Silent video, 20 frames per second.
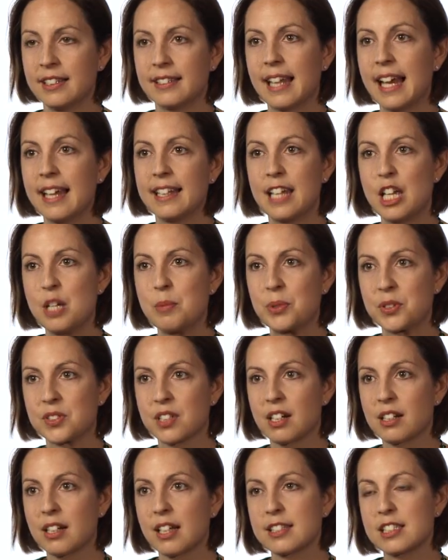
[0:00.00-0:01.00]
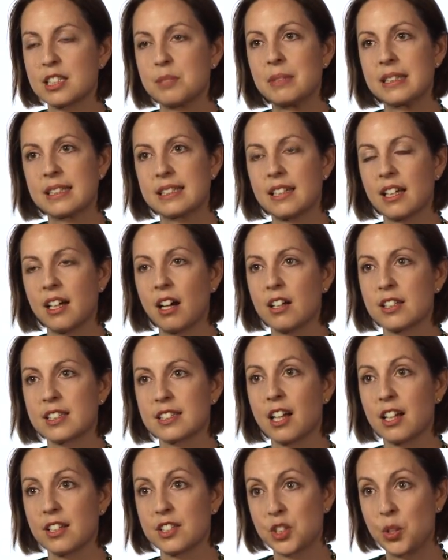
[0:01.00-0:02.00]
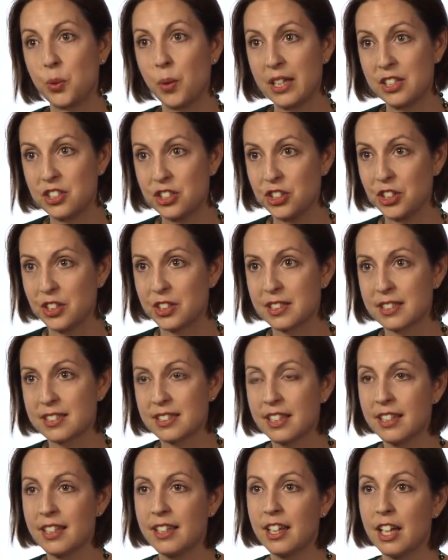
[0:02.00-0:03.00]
that enables our customers to ask us questions,